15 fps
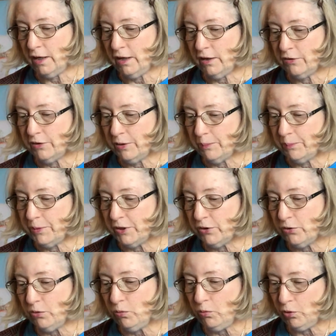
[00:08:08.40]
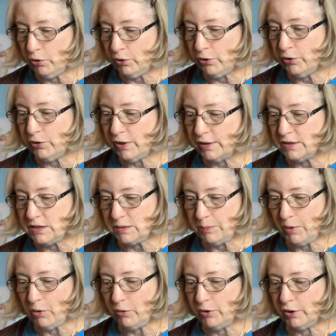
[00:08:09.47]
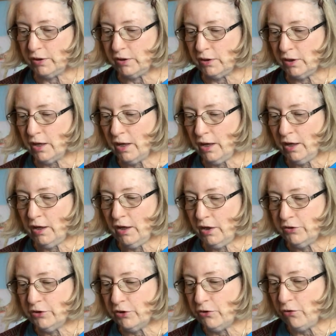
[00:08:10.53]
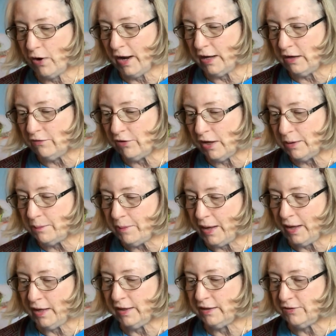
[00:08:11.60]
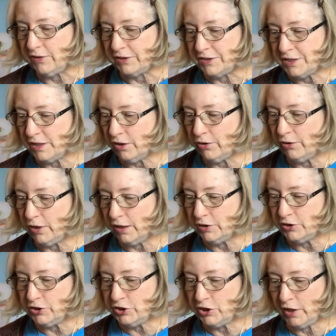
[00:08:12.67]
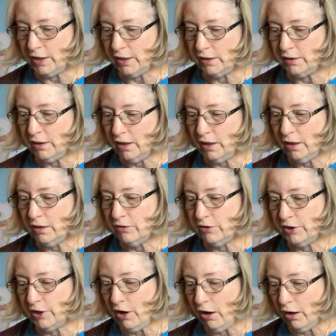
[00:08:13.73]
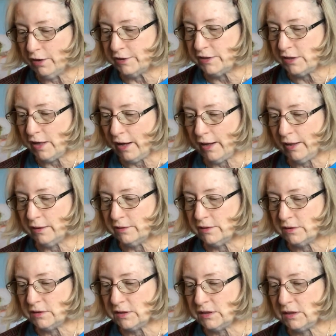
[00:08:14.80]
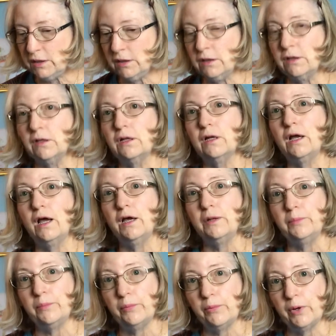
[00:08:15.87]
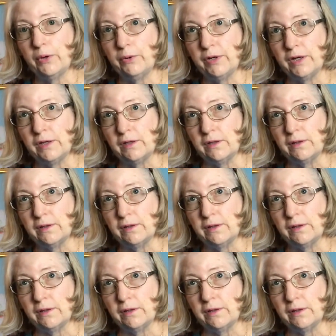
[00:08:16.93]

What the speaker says: the bitter word unspoken, the grave unmade, the tear unshed, the heart tie still unbroken.